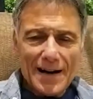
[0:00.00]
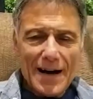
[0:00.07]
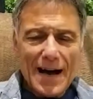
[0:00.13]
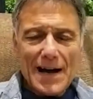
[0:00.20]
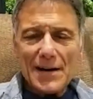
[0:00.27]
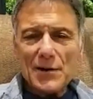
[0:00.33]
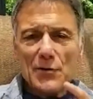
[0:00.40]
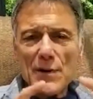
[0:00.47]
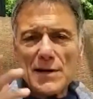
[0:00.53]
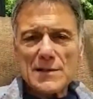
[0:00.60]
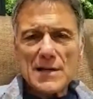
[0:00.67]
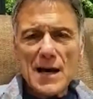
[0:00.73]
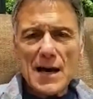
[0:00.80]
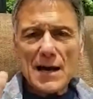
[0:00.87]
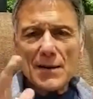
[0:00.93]
I had a great
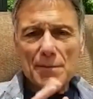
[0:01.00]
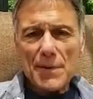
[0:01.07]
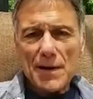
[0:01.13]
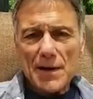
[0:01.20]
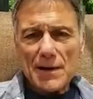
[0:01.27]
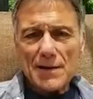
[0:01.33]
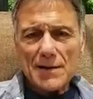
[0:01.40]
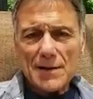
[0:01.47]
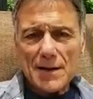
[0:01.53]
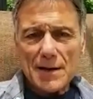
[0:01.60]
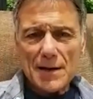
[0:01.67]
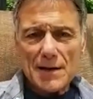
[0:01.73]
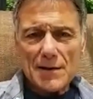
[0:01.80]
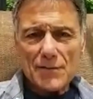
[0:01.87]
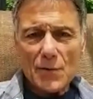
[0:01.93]
time at
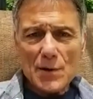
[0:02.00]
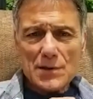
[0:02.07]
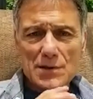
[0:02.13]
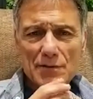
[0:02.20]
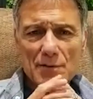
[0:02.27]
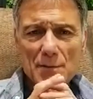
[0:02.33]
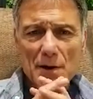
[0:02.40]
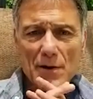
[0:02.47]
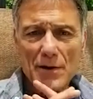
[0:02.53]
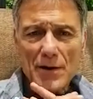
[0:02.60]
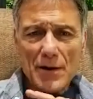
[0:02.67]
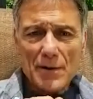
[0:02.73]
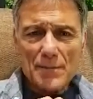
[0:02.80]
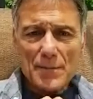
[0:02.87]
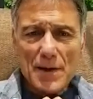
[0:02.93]
the Voice of
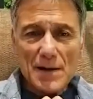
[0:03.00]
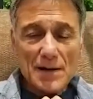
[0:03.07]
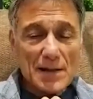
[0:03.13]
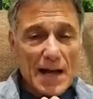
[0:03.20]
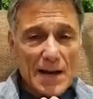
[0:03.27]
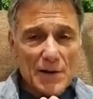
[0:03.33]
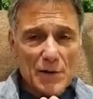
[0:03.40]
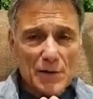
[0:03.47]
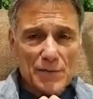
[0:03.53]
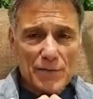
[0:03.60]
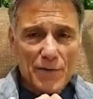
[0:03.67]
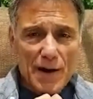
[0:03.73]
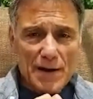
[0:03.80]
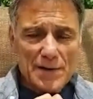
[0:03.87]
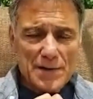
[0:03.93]
America, made a lot of good
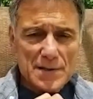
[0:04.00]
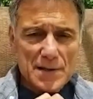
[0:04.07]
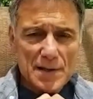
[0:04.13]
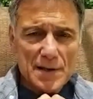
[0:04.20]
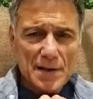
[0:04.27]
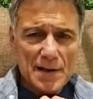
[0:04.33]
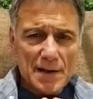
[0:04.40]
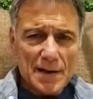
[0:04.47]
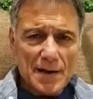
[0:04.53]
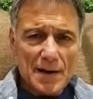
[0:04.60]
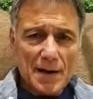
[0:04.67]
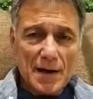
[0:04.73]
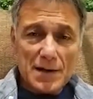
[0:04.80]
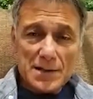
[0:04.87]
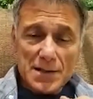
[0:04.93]
friends,
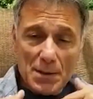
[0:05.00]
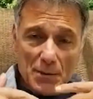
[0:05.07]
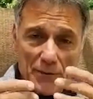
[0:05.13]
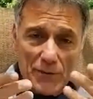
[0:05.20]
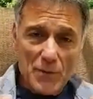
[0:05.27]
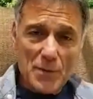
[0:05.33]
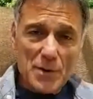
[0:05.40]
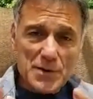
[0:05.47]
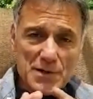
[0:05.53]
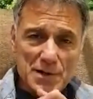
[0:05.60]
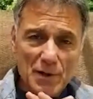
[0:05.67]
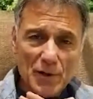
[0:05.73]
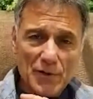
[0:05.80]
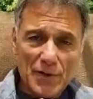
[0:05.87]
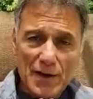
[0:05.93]
some of whom are
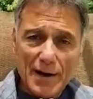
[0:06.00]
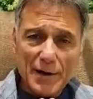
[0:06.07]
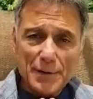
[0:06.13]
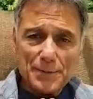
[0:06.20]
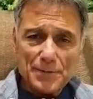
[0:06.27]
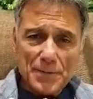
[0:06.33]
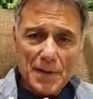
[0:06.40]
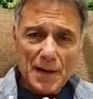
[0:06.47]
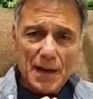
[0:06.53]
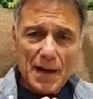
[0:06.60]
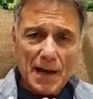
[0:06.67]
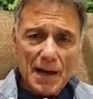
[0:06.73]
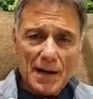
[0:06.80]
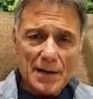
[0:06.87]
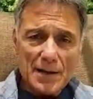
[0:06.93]
still there,
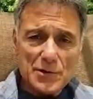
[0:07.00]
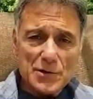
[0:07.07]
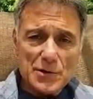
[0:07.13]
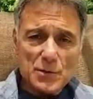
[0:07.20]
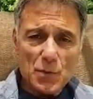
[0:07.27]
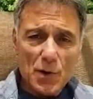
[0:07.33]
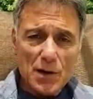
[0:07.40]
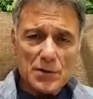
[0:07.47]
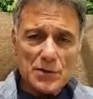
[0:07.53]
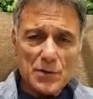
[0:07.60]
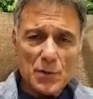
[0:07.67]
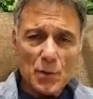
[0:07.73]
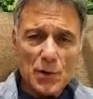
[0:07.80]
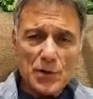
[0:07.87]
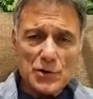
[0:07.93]
and I just want
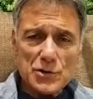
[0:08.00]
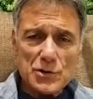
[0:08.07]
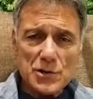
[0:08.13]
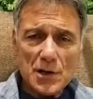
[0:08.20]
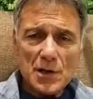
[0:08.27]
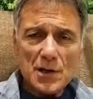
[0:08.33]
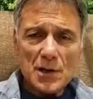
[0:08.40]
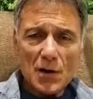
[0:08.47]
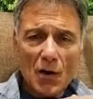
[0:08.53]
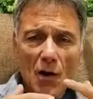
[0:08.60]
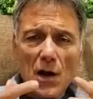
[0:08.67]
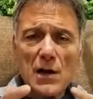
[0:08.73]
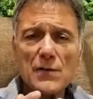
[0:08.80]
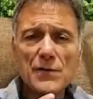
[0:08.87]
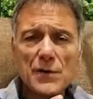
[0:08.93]
to wish
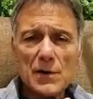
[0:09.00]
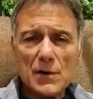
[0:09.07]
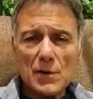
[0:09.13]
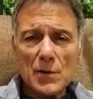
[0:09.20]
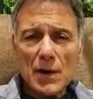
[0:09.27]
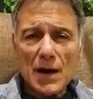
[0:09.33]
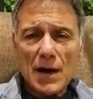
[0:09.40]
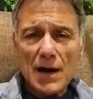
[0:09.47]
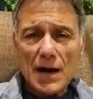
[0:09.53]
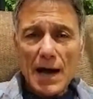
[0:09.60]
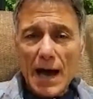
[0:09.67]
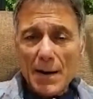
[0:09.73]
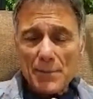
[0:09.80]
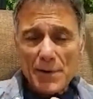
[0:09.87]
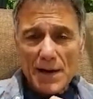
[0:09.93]
all of you a
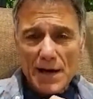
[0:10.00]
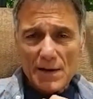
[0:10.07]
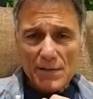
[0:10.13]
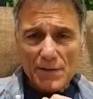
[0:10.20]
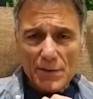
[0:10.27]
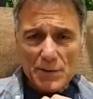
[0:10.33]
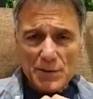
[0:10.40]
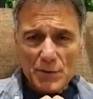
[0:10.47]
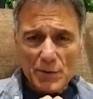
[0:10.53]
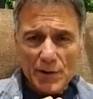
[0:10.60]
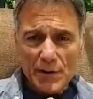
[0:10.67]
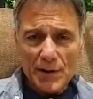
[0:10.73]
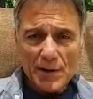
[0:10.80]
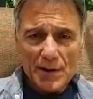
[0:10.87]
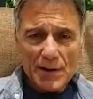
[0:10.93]
happy
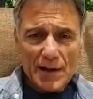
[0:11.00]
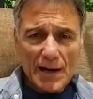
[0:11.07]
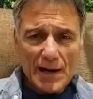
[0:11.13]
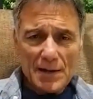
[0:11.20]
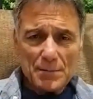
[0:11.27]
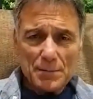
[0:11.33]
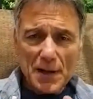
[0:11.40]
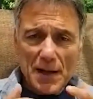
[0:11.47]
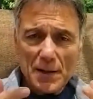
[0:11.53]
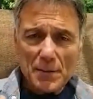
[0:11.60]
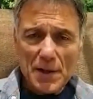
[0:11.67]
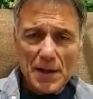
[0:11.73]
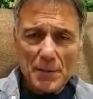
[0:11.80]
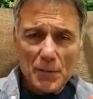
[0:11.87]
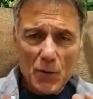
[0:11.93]
anniversary and many,
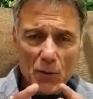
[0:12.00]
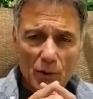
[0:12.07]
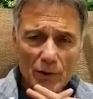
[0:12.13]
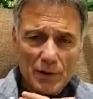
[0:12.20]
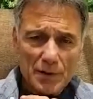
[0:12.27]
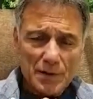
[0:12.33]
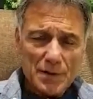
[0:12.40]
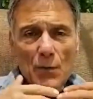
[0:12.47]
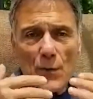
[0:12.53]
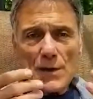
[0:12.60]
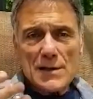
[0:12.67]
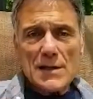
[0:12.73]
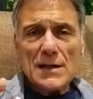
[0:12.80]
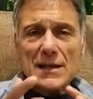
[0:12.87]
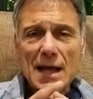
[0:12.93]
many more. We
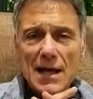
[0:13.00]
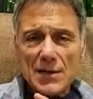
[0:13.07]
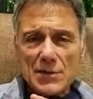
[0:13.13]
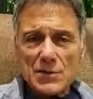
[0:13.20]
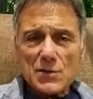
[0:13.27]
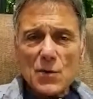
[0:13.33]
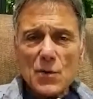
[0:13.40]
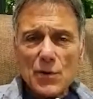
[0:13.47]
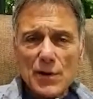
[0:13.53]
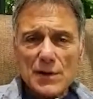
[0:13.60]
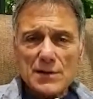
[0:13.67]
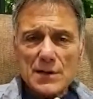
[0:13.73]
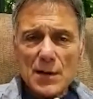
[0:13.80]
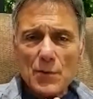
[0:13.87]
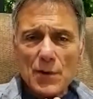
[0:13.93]
did a lot of
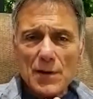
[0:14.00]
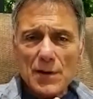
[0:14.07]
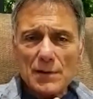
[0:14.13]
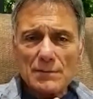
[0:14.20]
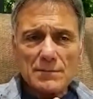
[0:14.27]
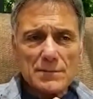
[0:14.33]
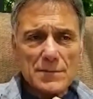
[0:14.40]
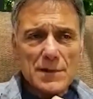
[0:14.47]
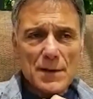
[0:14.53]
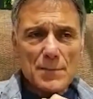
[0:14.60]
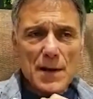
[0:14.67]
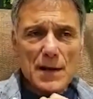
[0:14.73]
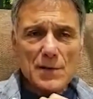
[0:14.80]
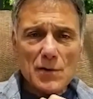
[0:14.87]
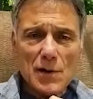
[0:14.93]
stories. I want to
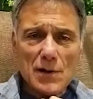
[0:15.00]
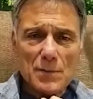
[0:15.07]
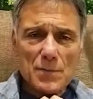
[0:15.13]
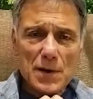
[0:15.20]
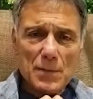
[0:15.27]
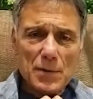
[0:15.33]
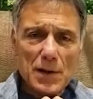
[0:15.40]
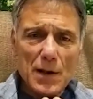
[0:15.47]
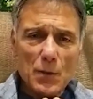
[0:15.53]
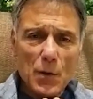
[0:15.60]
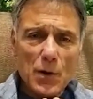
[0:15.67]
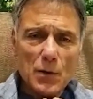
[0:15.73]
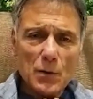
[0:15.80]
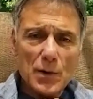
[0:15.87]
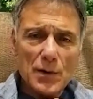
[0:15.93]
commend all the people I
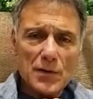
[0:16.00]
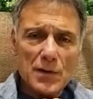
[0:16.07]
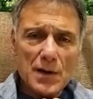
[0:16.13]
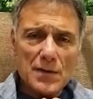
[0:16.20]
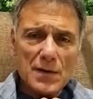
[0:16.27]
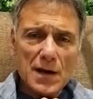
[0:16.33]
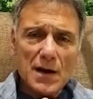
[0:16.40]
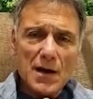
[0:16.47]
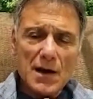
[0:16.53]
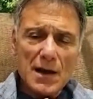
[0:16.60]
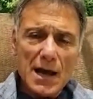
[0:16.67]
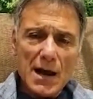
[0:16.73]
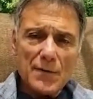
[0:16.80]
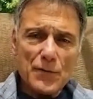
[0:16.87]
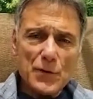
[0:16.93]
work with. I think on
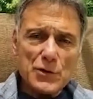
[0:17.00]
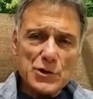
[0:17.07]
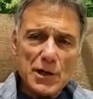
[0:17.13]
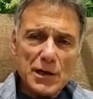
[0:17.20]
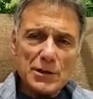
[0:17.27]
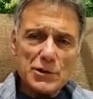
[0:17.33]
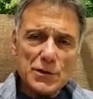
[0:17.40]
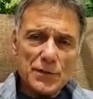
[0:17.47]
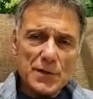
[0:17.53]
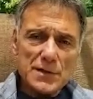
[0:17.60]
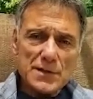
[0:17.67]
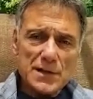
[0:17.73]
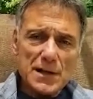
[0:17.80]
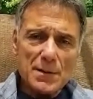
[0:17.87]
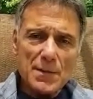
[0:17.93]
average, each of us
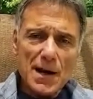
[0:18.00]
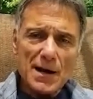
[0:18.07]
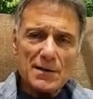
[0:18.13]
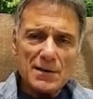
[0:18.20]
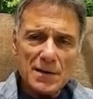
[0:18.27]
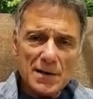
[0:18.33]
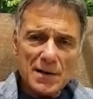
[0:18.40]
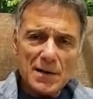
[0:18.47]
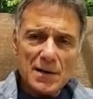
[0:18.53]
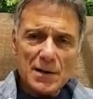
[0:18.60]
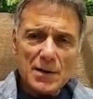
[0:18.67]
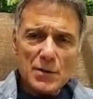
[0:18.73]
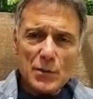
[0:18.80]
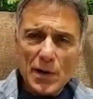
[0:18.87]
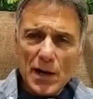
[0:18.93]
did about
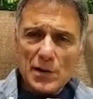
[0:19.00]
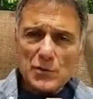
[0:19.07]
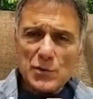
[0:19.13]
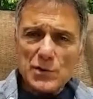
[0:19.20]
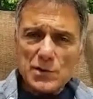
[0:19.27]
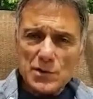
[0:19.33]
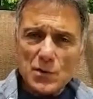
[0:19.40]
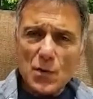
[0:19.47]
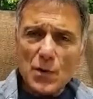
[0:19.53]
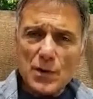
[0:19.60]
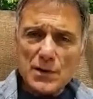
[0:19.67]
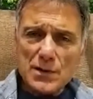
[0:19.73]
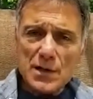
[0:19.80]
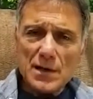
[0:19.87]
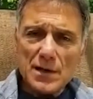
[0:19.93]
300
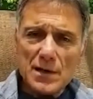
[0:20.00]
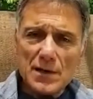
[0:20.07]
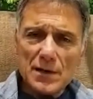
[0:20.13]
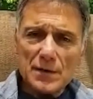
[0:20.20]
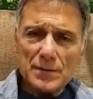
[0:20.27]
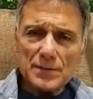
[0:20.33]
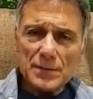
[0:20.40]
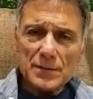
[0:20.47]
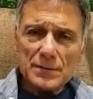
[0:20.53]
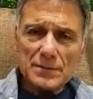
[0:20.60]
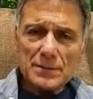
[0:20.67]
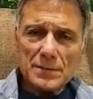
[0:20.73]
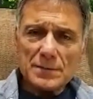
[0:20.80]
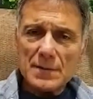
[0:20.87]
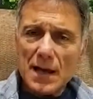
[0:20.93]
stories a year,
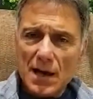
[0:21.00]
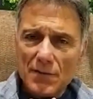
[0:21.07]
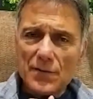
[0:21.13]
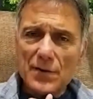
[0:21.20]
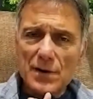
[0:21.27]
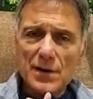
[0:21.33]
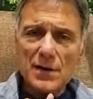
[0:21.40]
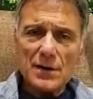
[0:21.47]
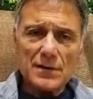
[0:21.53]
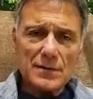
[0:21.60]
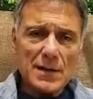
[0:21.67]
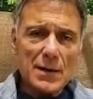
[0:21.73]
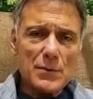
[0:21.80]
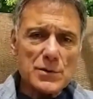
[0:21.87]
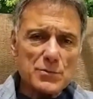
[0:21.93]
every year, and
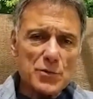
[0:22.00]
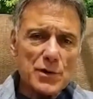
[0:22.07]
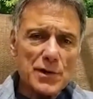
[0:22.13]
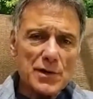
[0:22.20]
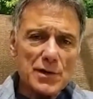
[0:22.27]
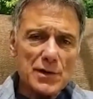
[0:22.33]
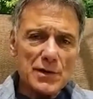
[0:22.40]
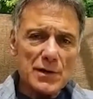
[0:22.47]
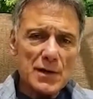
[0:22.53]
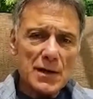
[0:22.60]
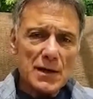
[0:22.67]
that was pretty good.